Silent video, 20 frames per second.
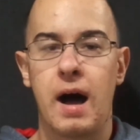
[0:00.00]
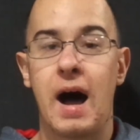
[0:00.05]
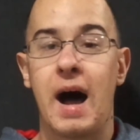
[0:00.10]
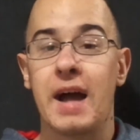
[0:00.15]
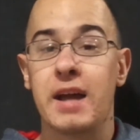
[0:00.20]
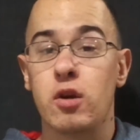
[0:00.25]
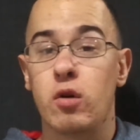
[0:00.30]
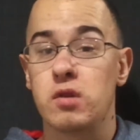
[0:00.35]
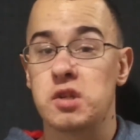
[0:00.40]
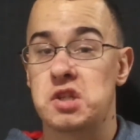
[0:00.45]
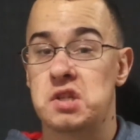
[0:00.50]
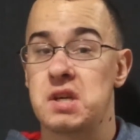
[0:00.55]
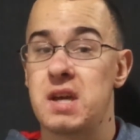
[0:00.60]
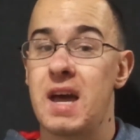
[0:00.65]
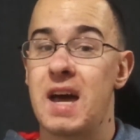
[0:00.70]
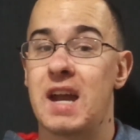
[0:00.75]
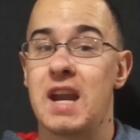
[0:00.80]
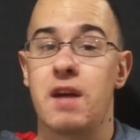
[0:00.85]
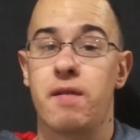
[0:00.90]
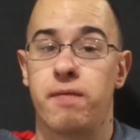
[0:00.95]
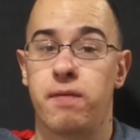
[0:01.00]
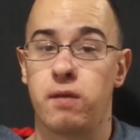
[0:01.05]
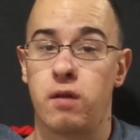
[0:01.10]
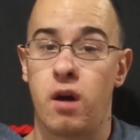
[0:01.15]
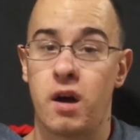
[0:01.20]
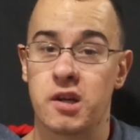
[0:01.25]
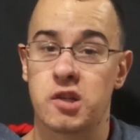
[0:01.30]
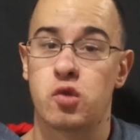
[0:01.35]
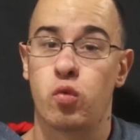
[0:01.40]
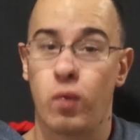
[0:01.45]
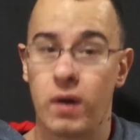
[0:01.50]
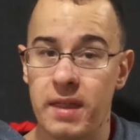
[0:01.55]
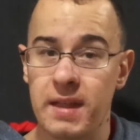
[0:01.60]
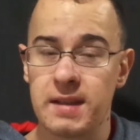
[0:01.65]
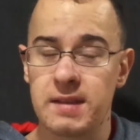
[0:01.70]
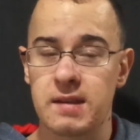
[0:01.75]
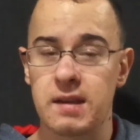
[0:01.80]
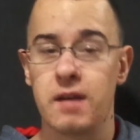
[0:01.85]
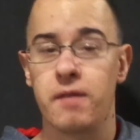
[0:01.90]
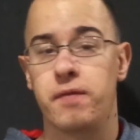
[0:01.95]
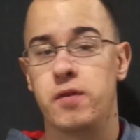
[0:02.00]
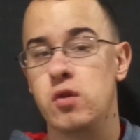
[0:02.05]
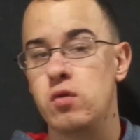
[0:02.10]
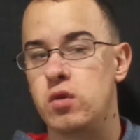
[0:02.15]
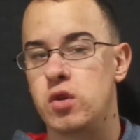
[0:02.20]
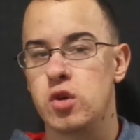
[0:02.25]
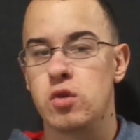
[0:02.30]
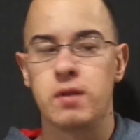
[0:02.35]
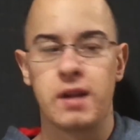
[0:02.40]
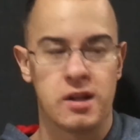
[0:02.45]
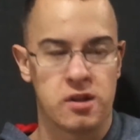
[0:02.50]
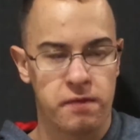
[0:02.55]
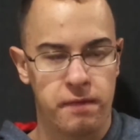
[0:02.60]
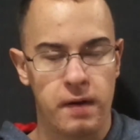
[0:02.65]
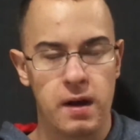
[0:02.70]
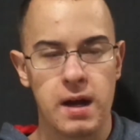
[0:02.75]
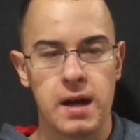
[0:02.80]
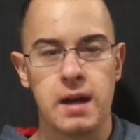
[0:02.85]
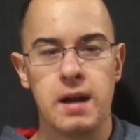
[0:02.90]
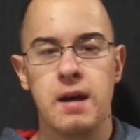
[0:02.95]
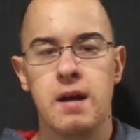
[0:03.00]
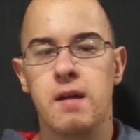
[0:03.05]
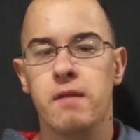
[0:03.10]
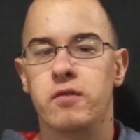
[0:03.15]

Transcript: I don't see any flaws with it. If you do, that's fine.